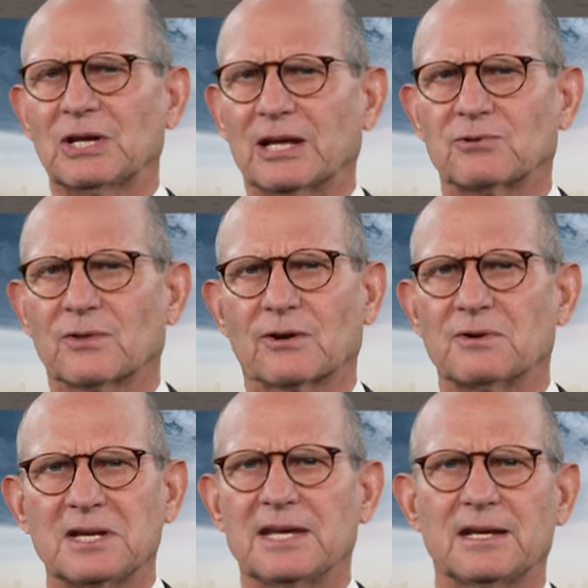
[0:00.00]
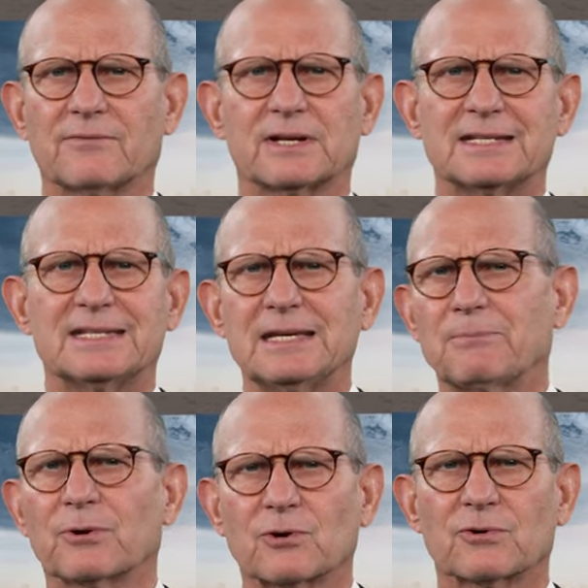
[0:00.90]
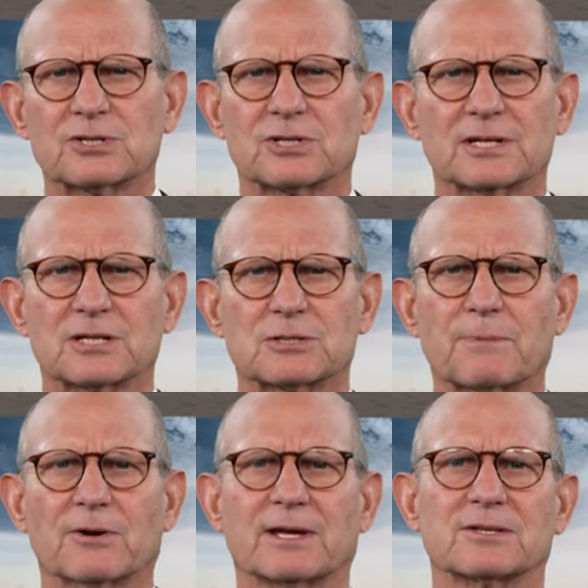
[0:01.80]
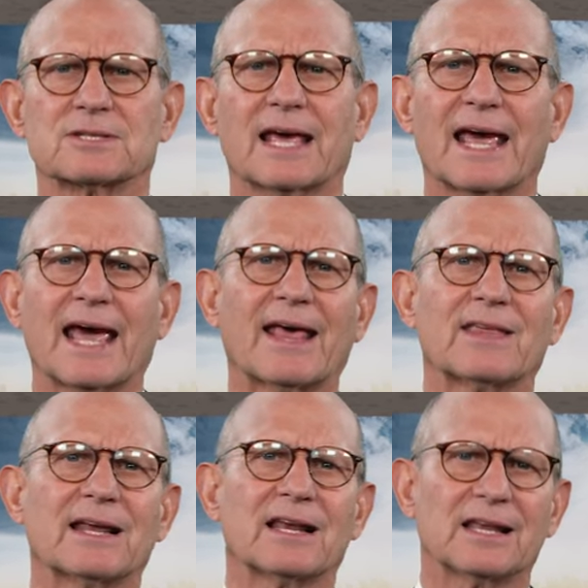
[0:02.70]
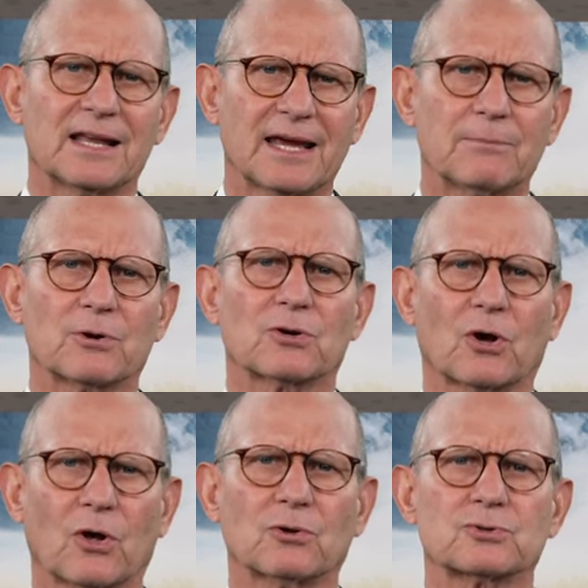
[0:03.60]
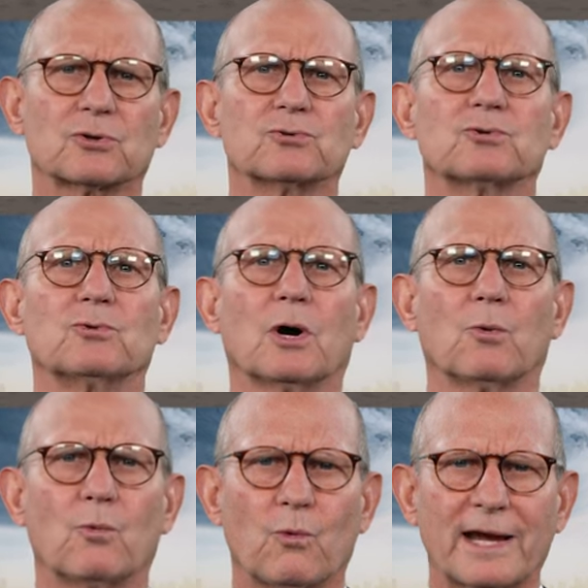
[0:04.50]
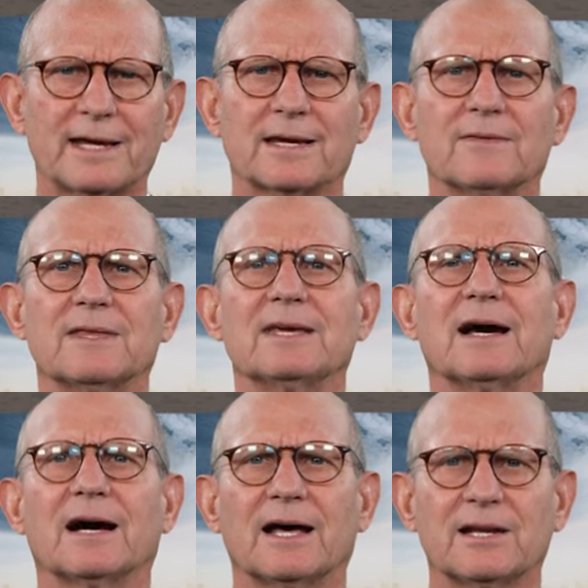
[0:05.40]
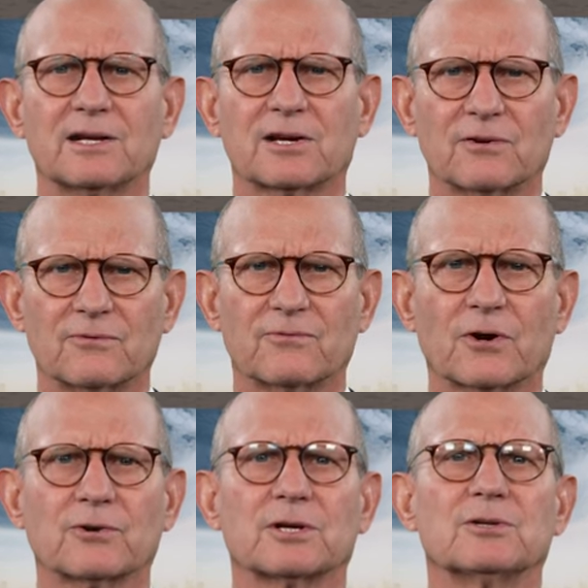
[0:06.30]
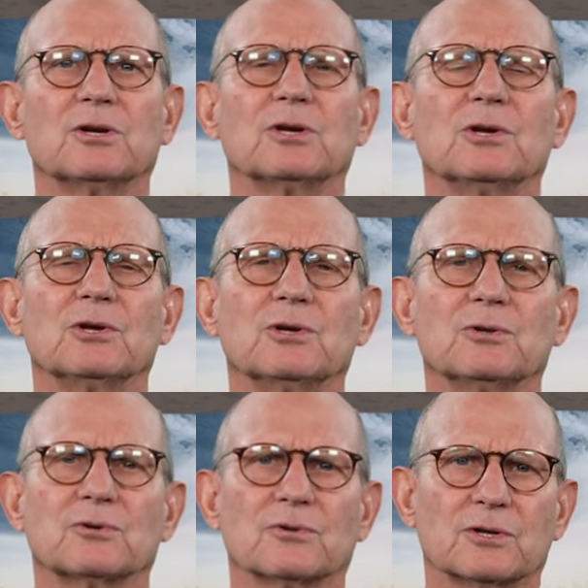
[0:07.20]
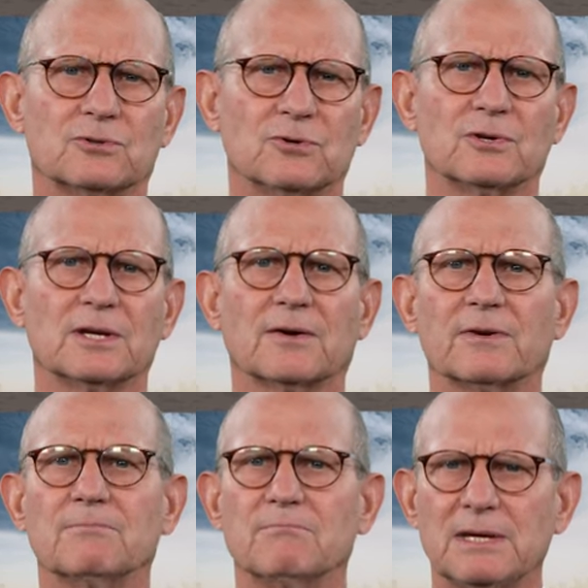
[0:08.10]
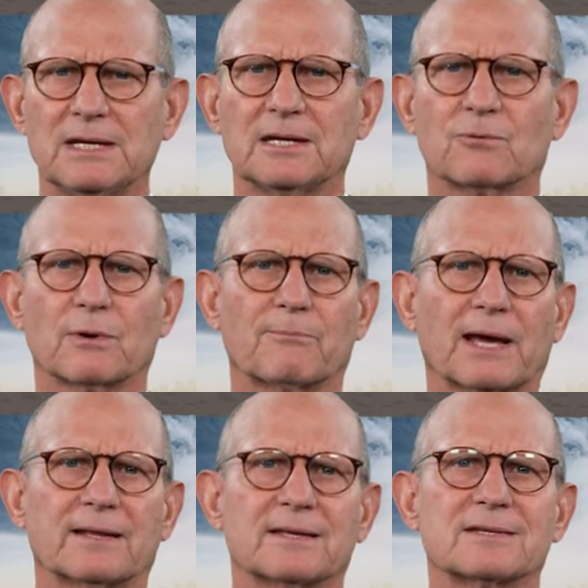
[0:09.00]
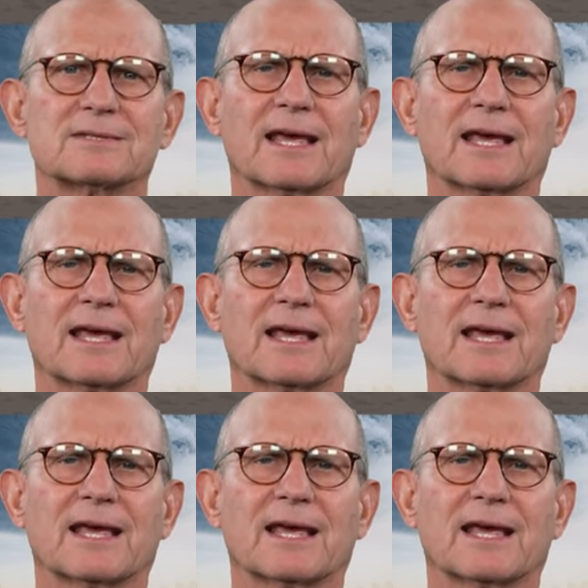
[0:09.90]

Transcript: and to their need of a deeper Christian experience, and they labored also to awaken the unconverted to the duty of immediate repentance